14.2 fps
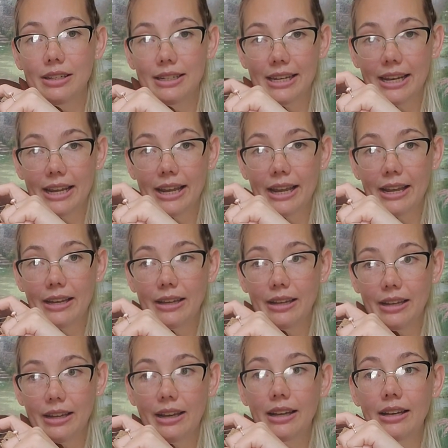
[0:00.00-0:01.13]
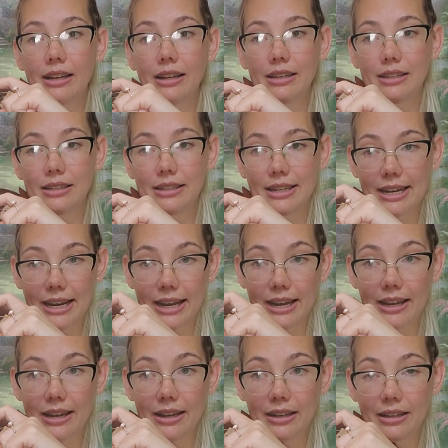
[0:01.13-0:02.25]
D, D,
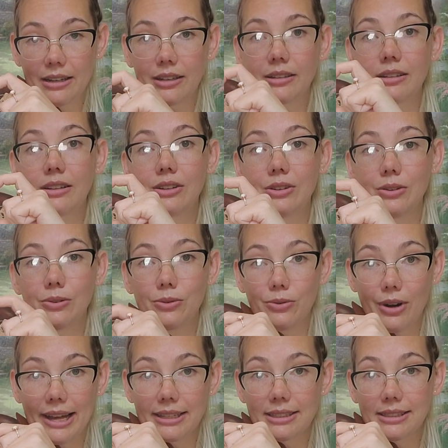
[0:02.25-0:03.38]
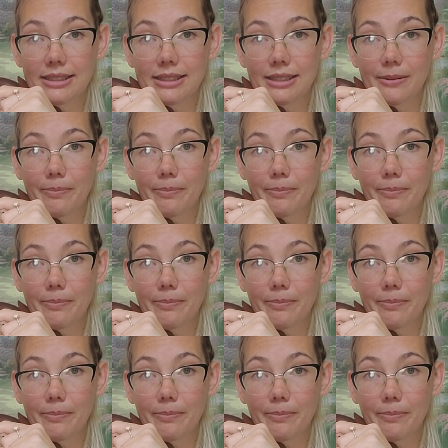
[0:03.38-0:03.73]
rest.